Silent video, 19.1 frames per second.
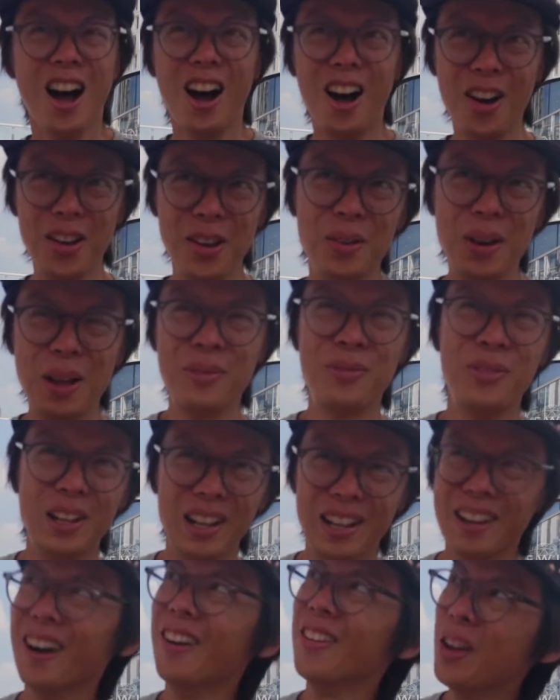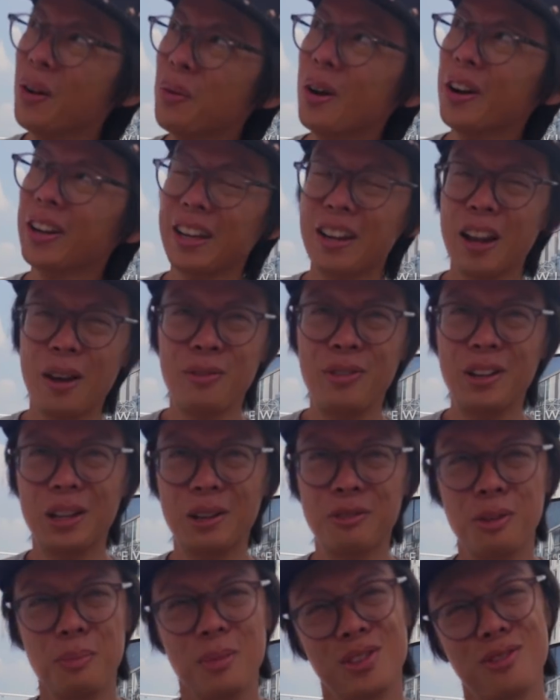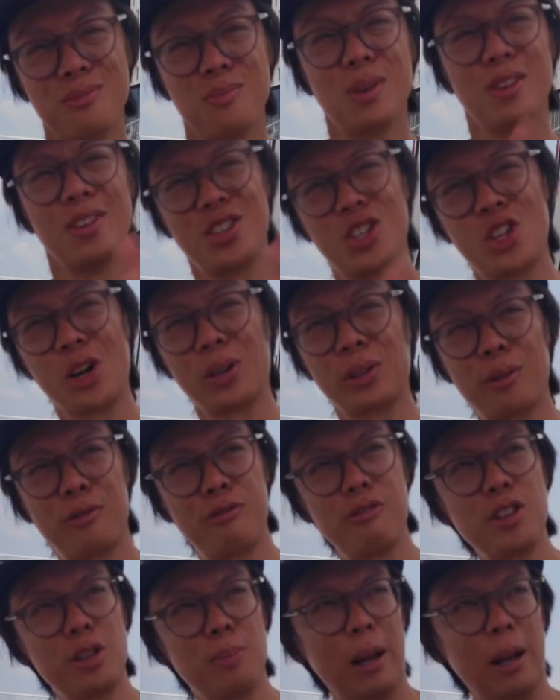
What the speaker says: I know that feeling. I know where I get that feeling from. It's from when I chuck the fridge